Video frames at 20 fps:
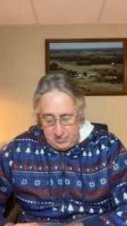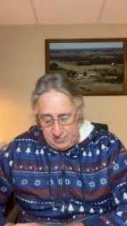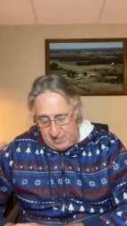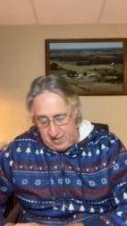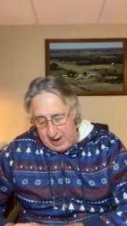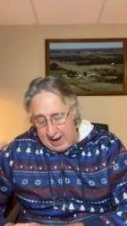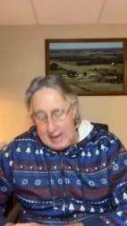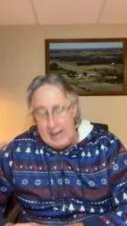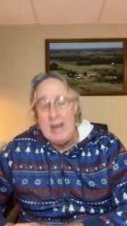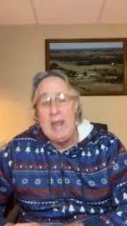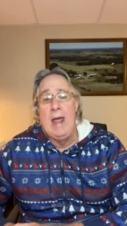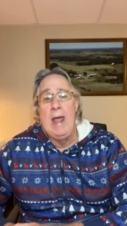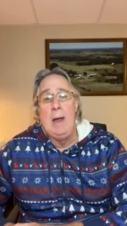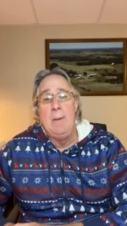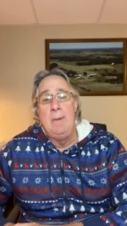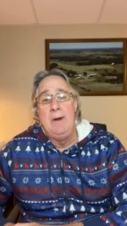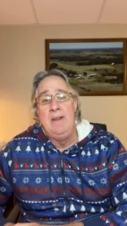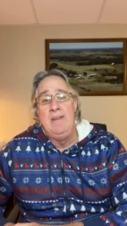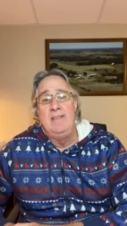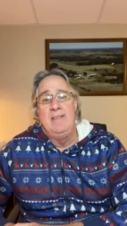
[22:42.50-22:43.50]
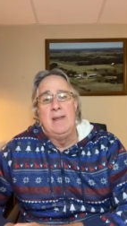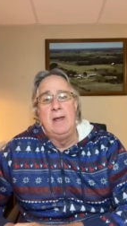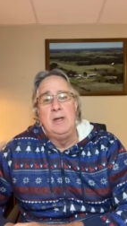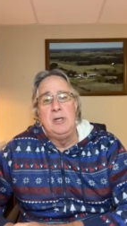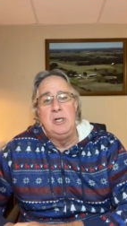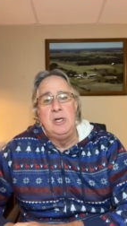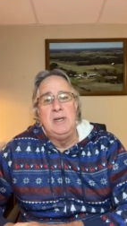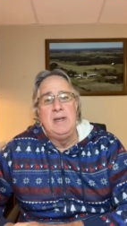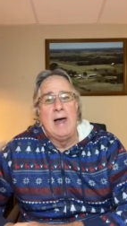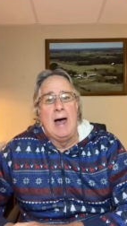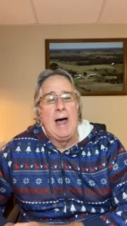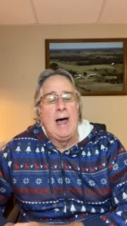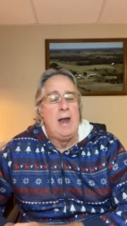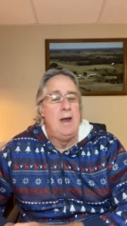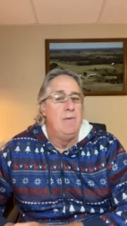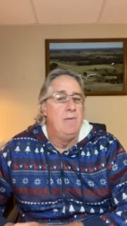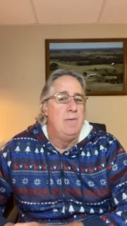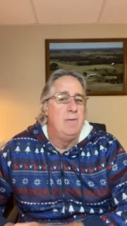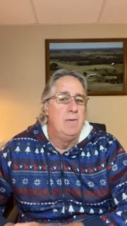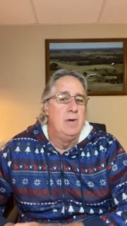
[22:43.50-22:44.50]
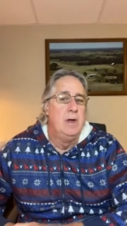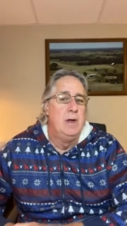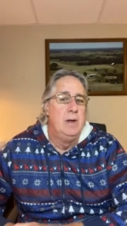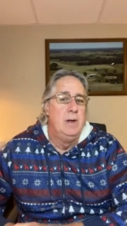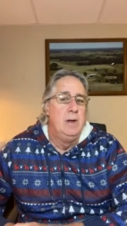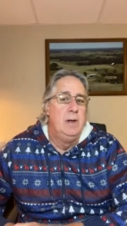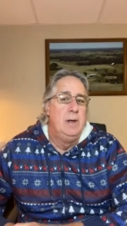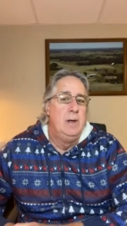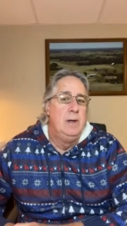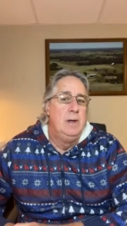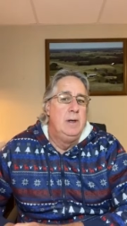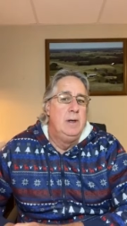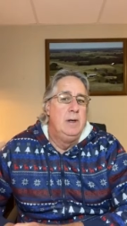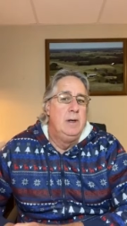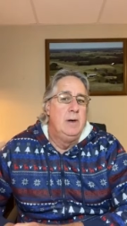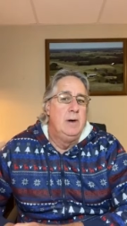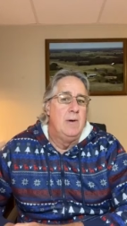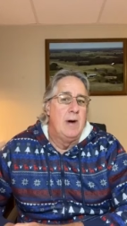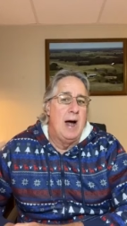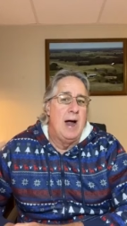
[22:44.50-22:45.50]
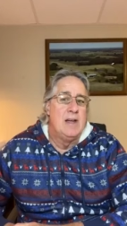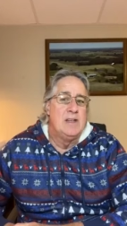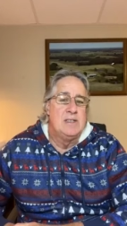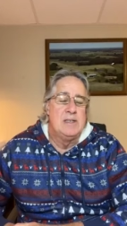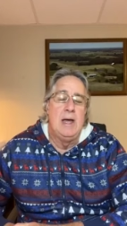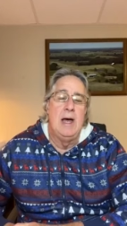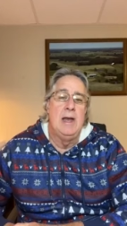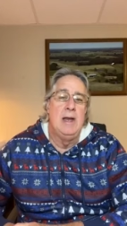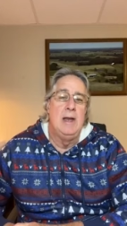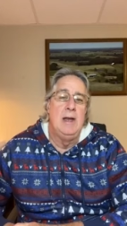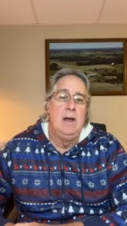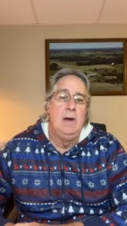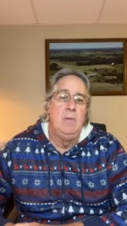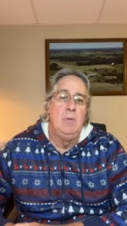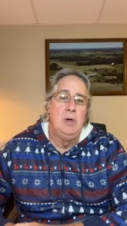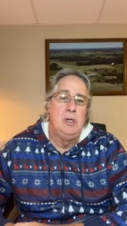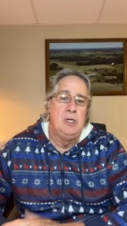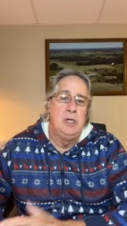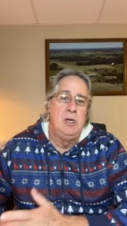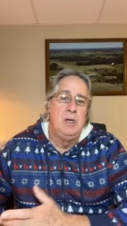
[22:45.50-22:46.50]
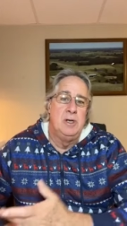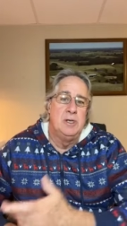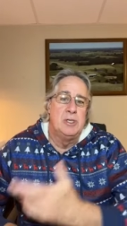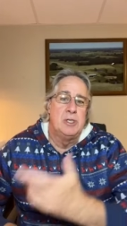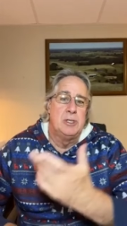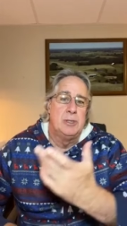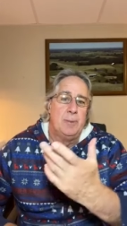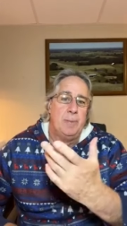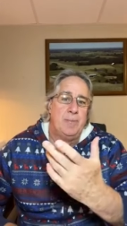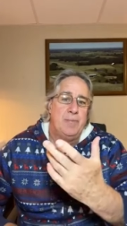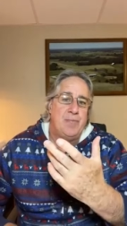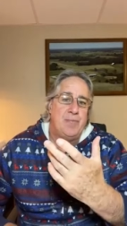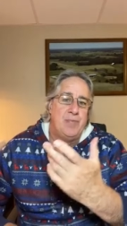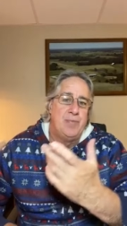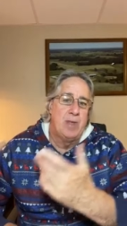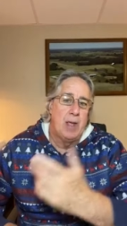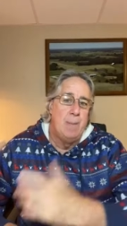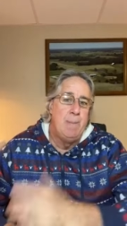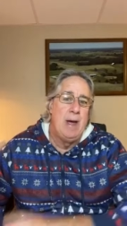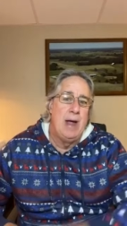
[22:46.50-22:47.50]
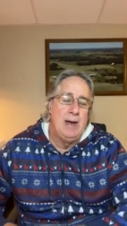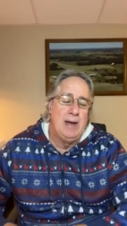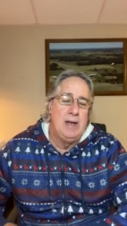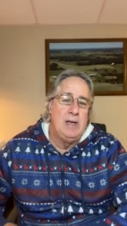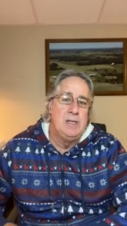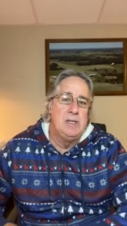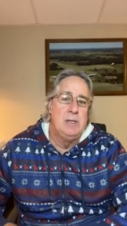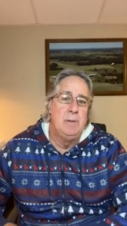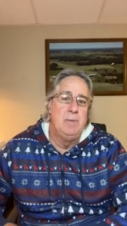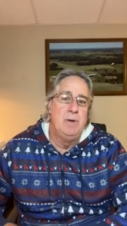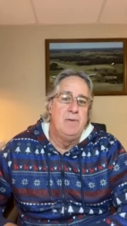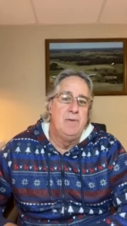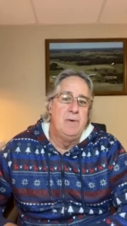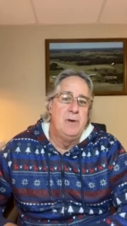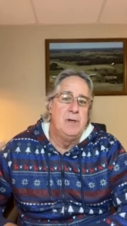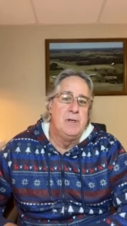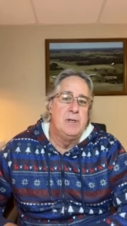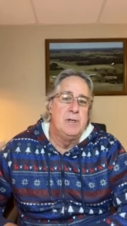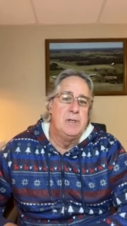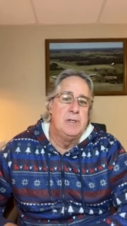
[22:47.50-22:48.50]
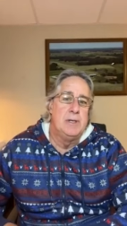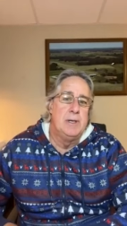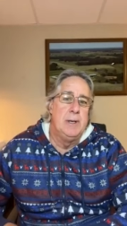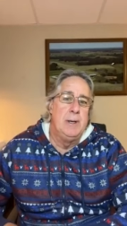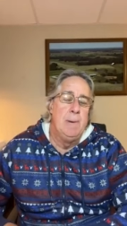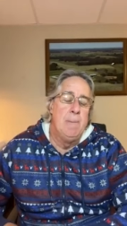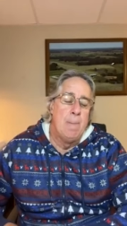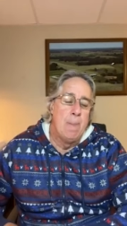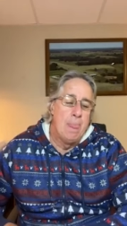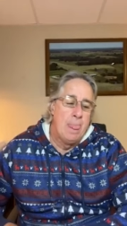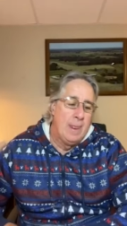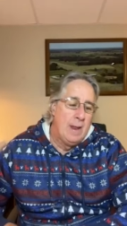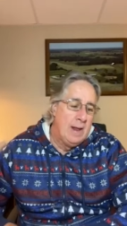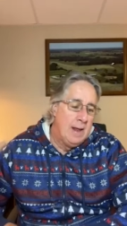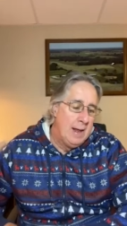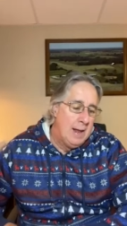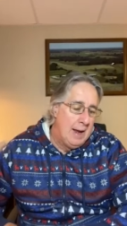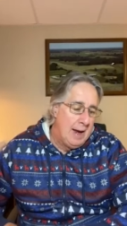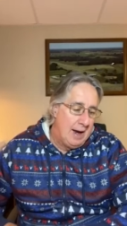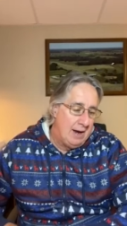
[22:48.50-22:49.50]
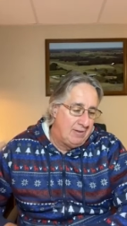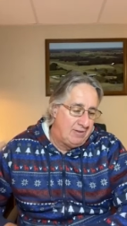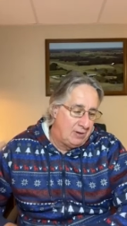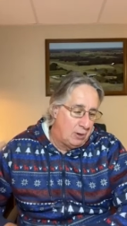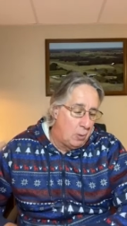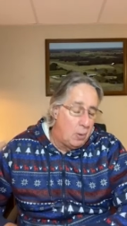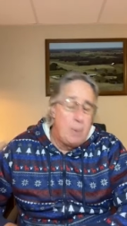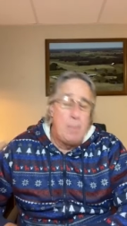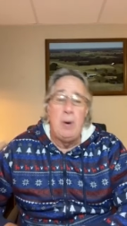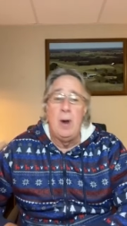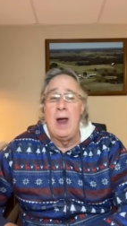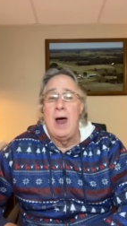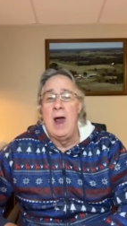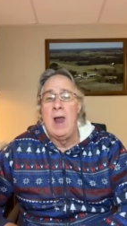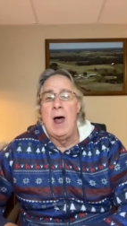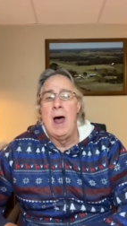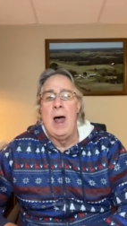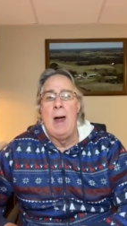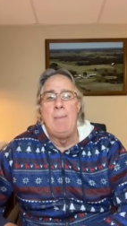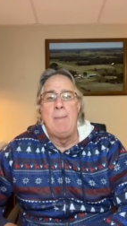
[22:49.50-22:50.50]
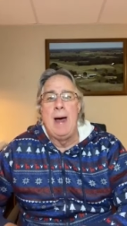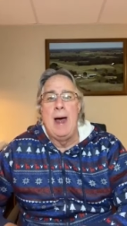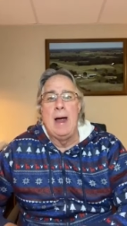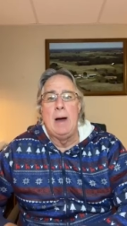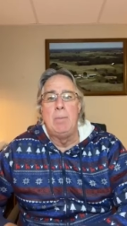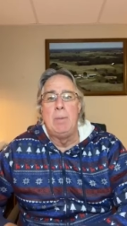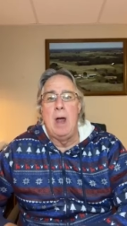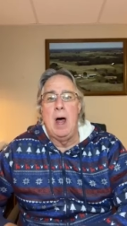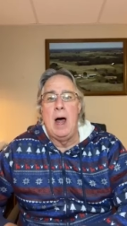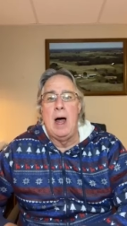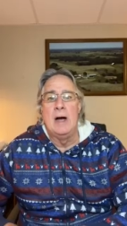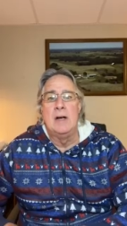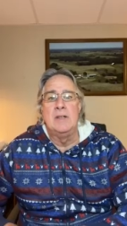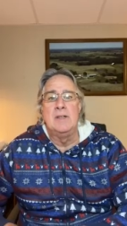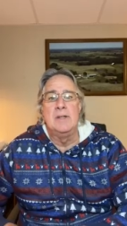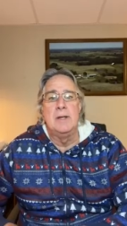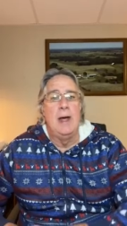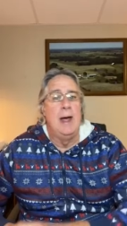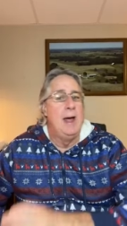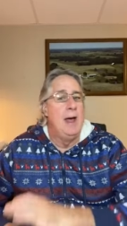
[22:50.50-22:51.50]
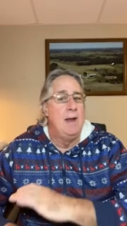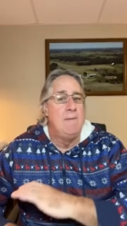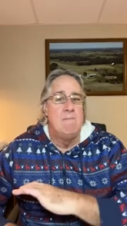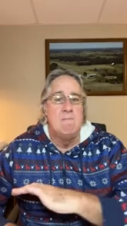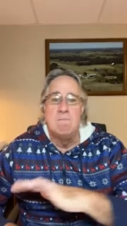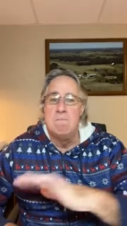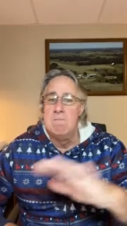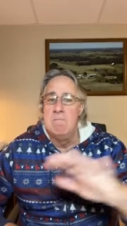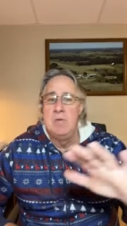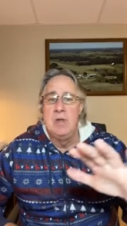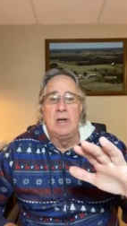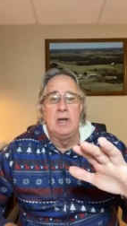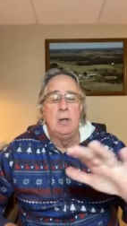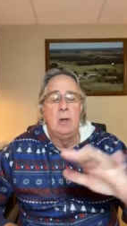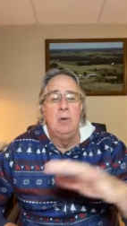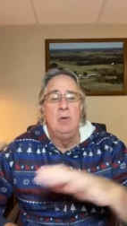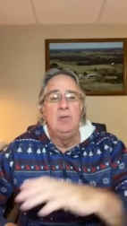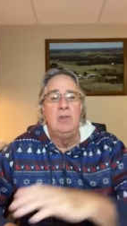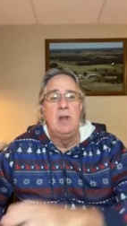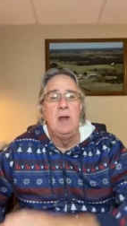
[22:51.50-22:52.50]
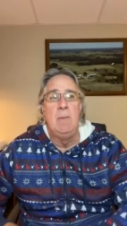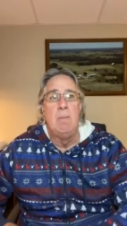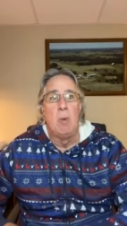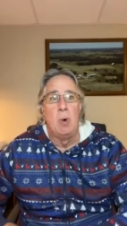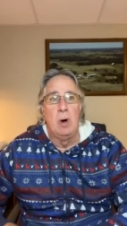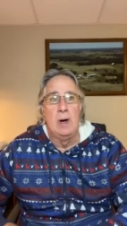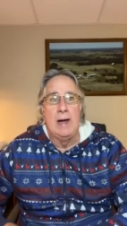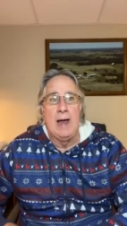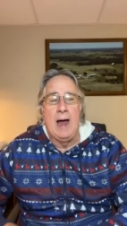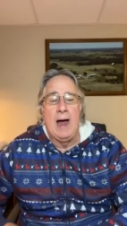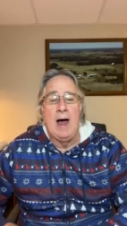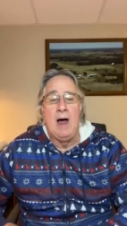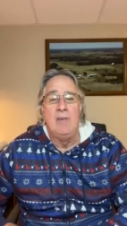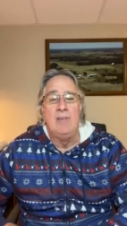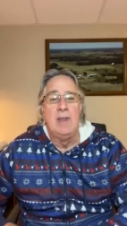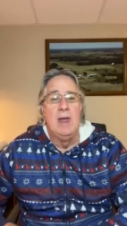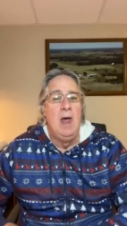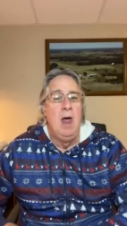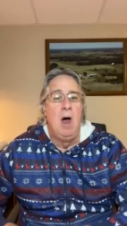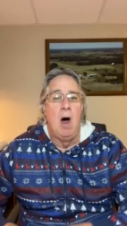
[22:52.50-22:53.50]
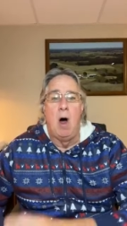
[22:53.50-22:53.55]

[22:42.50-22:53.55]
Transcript: Vet came and he said she died of grass tetany, which is a magnesium deficiency. And so we put out high mag blocks and didn't lose any more cows.